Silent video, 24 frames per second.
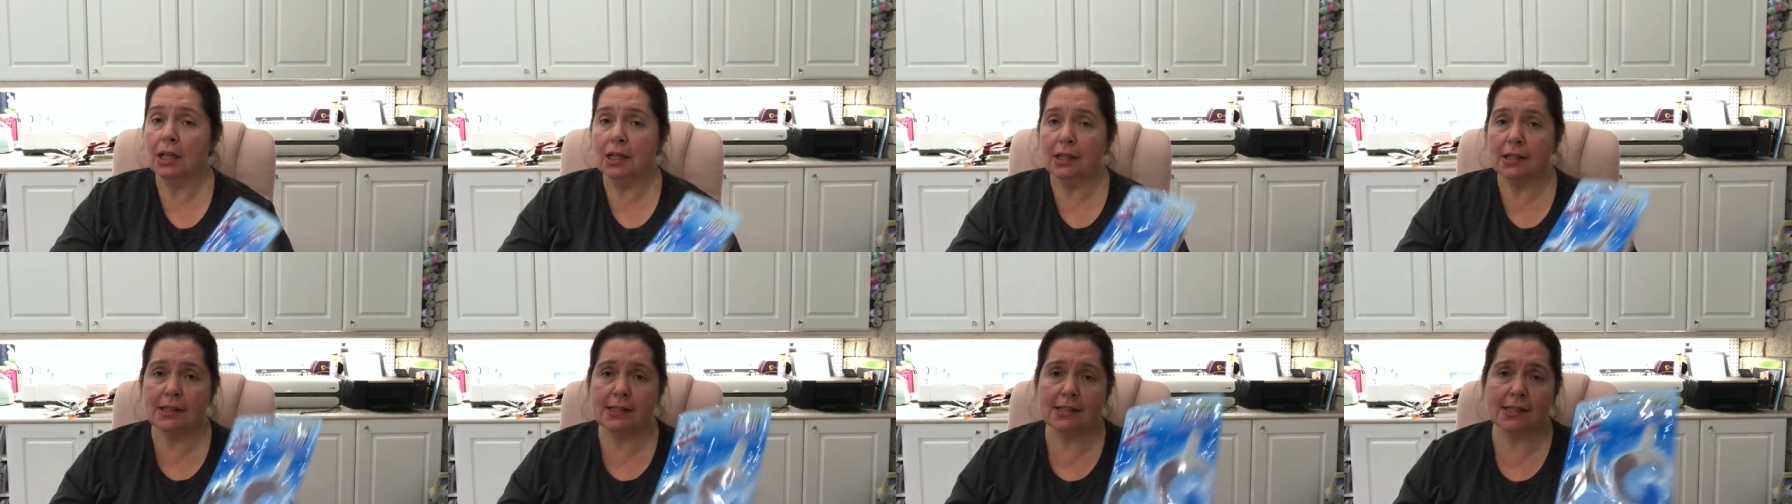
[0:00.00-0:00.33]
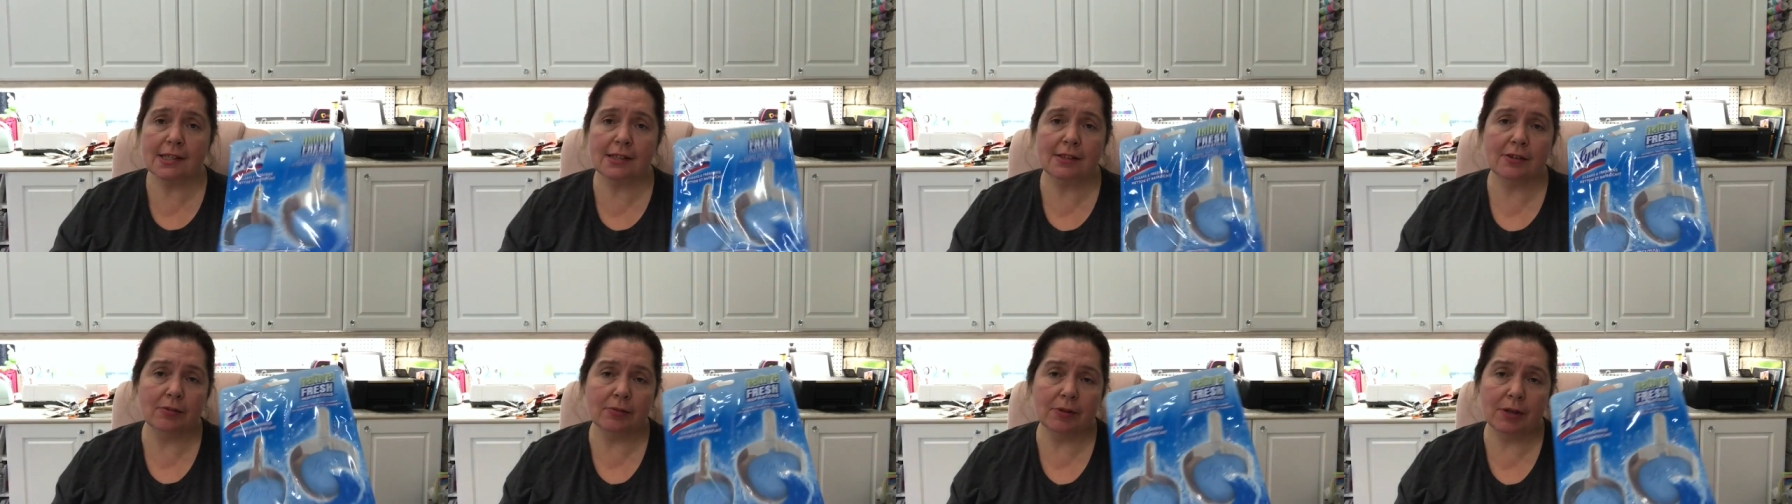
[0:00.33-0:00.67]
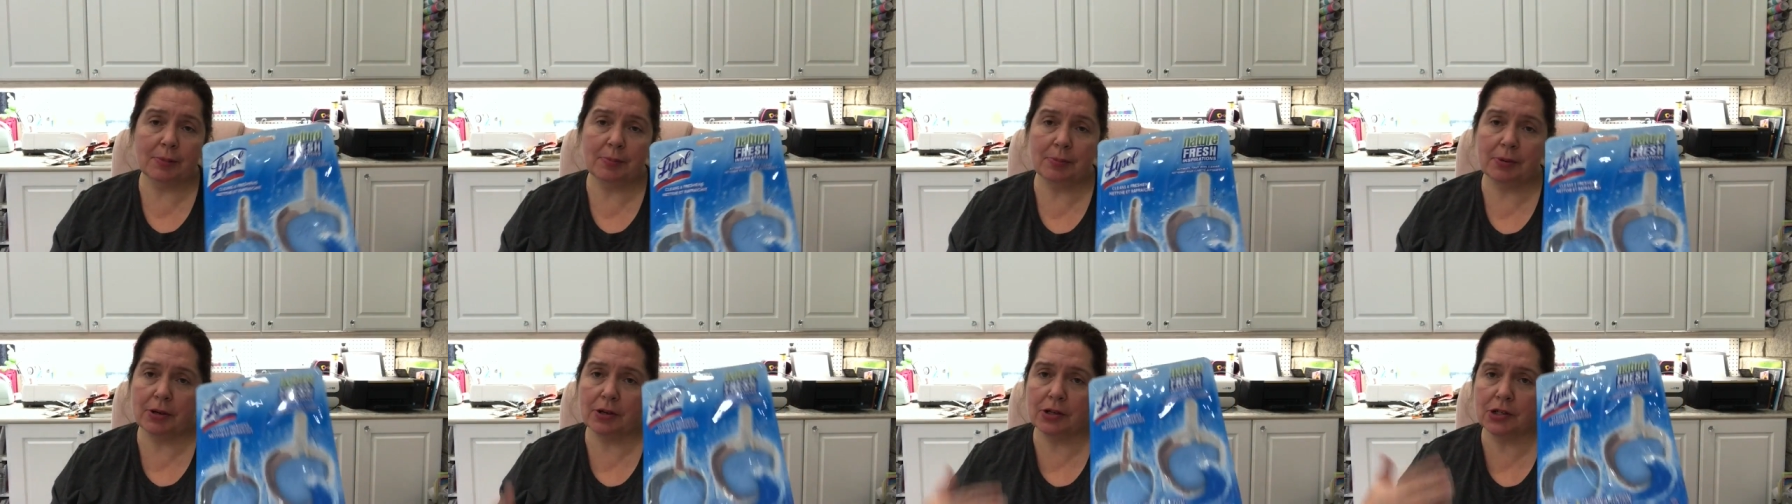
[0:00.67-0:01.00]
This is a
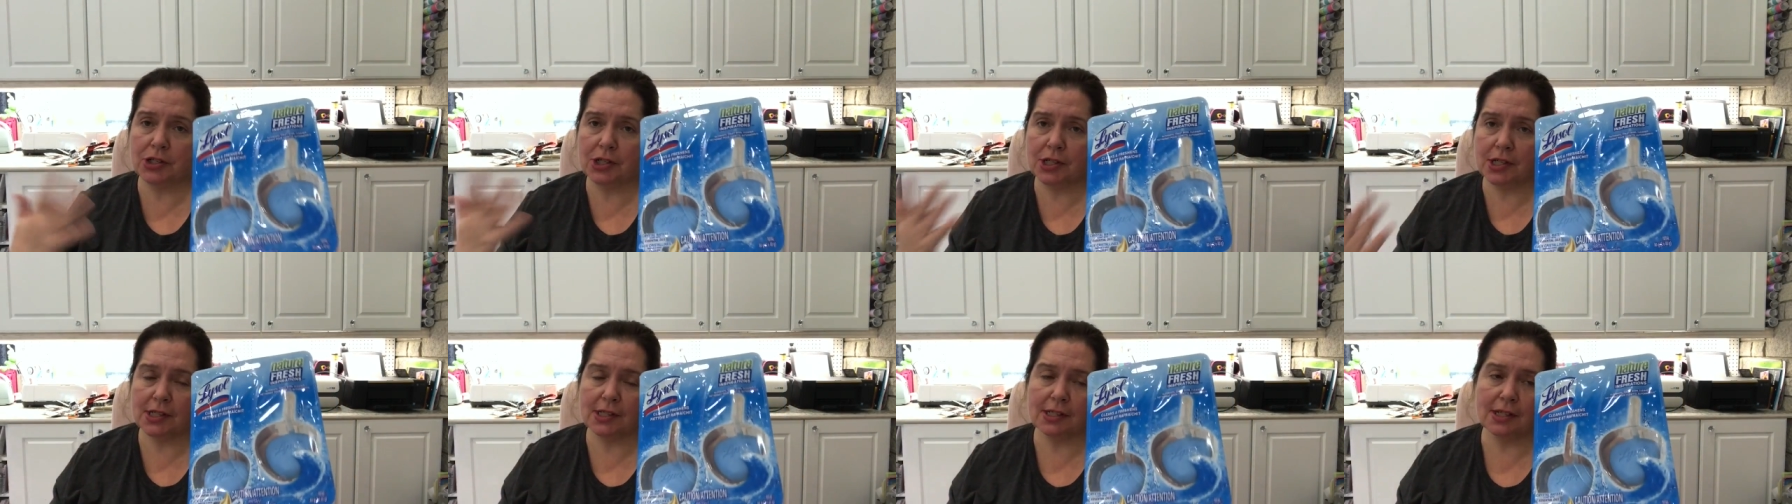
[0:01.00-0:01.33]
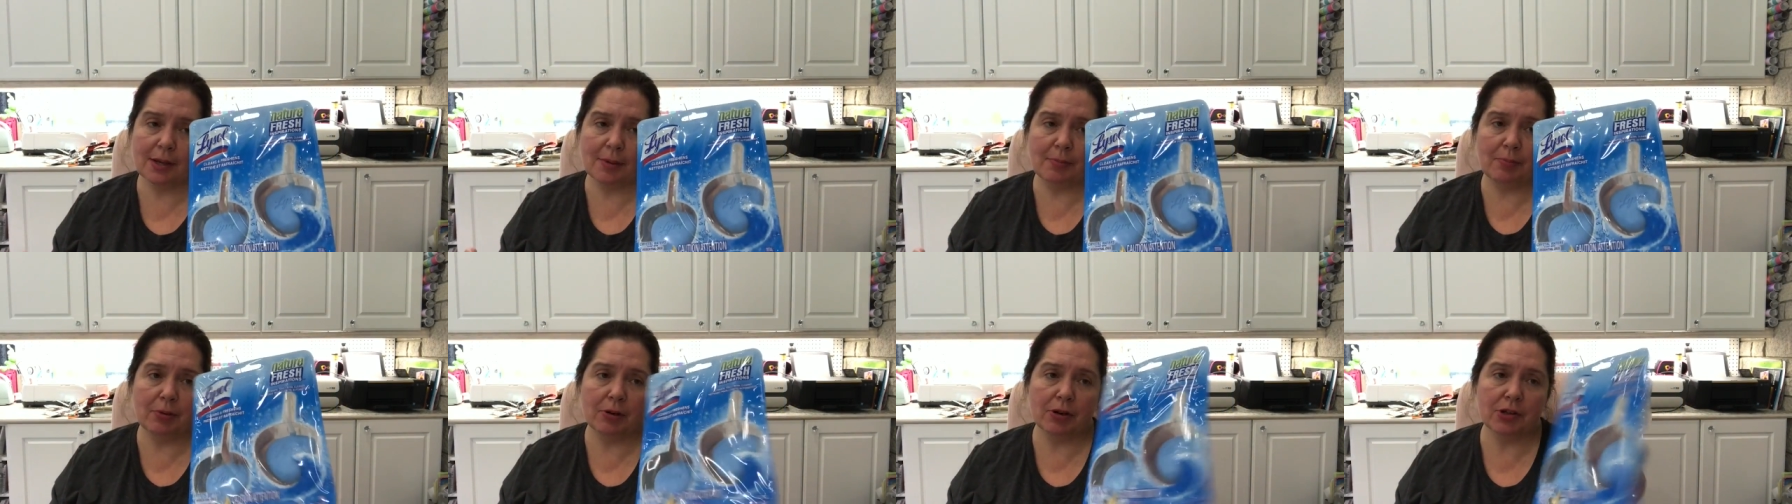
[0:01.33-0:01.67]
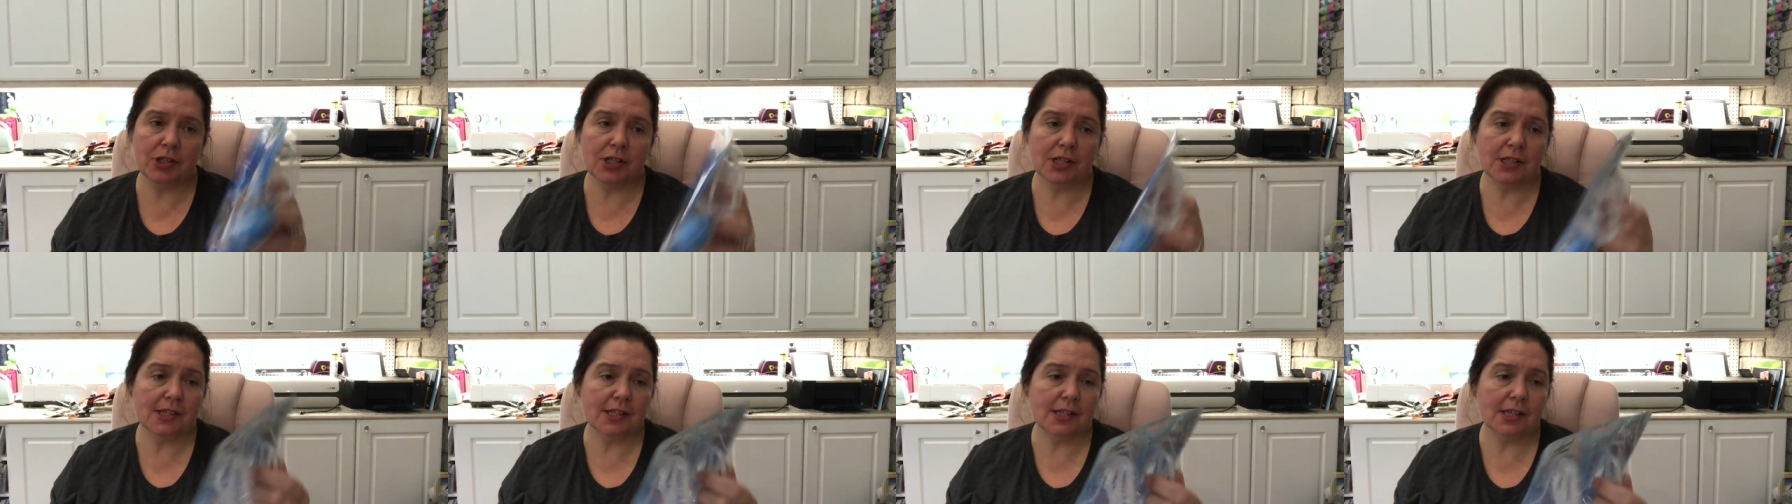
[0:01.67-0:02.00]
repurchase. I
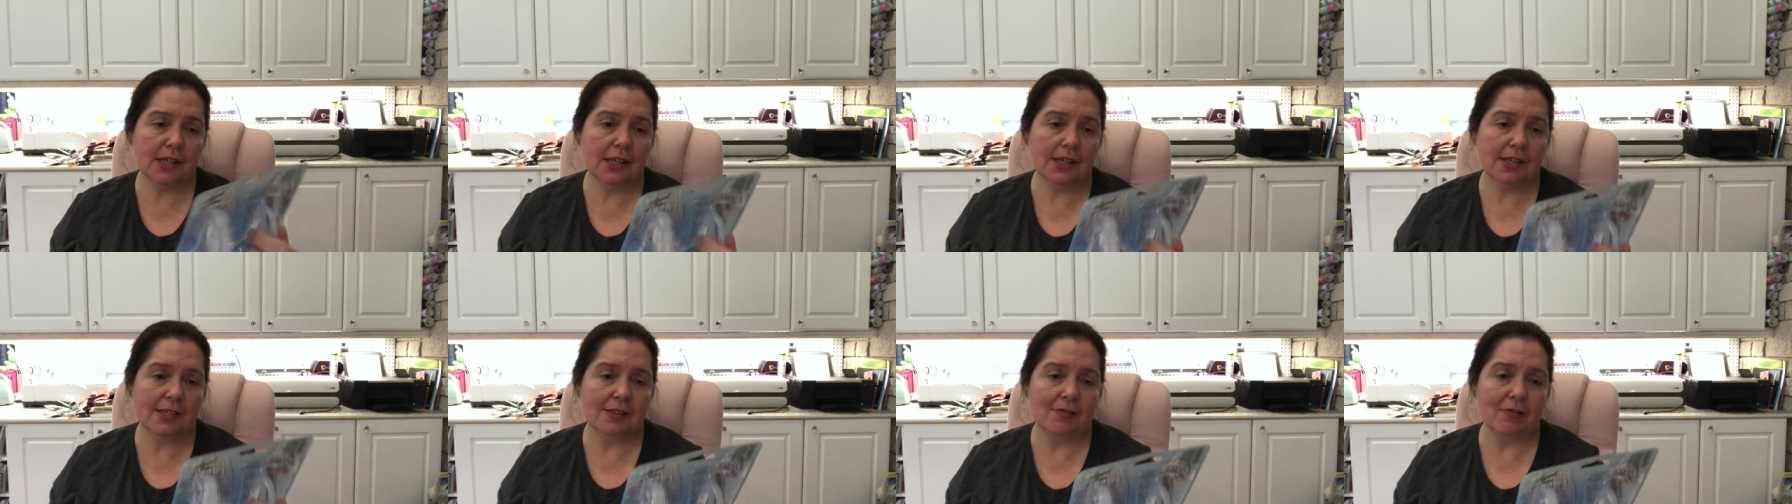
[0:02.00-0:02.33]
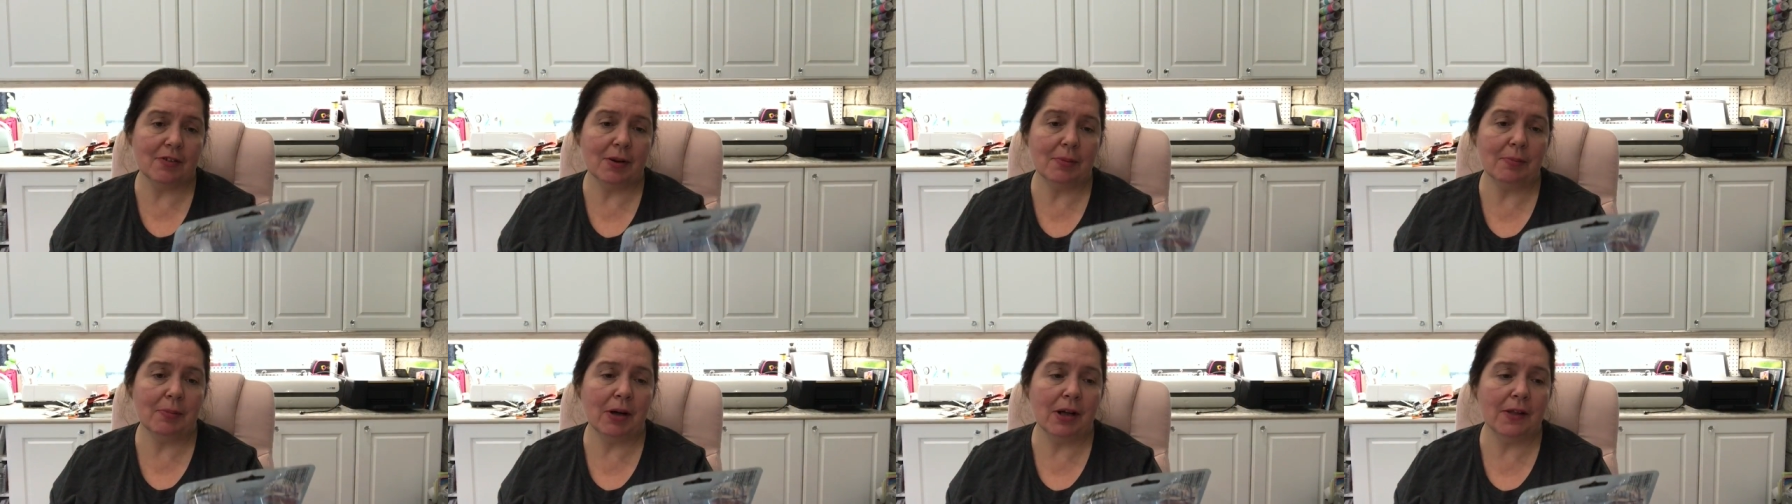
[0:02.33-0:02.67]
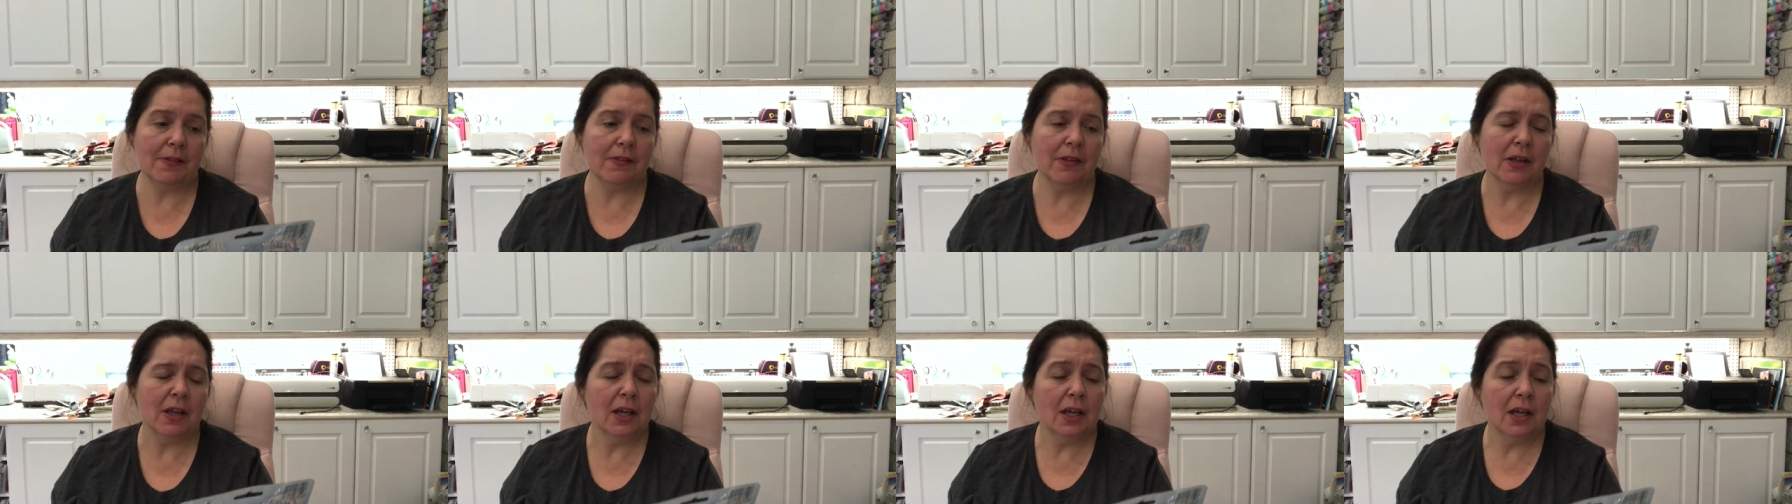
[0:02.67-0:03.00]
purchase these every
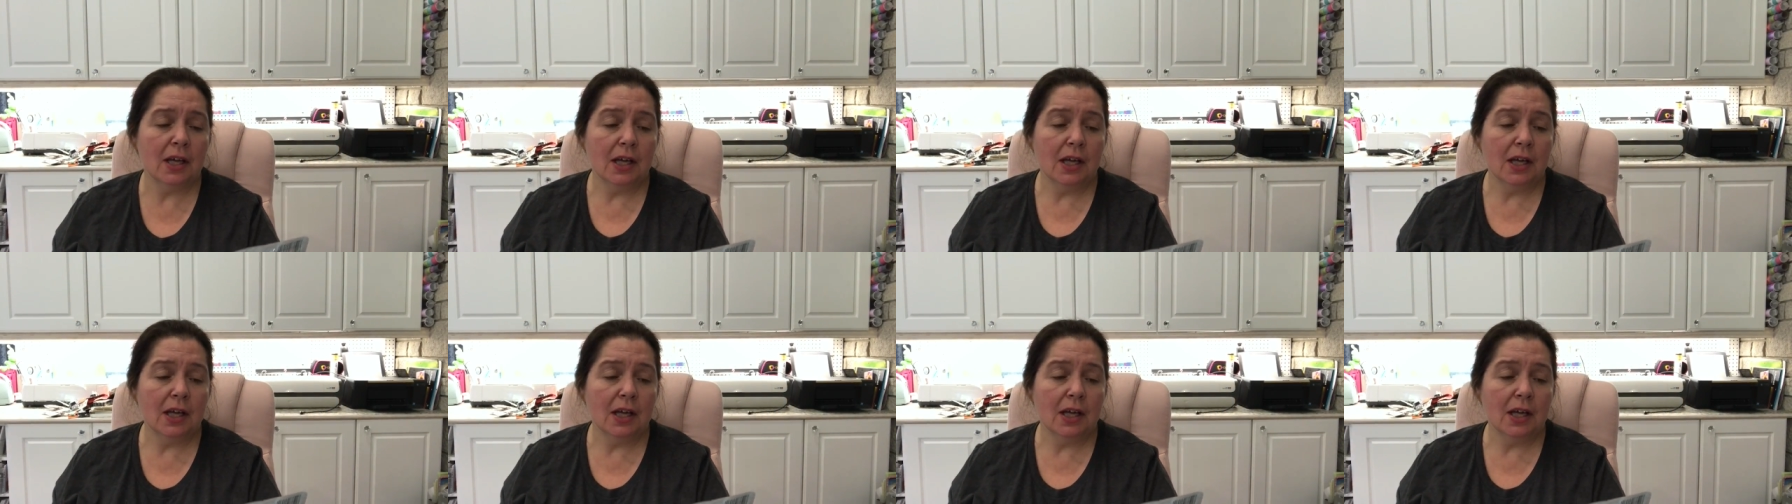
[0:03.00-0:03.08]
month.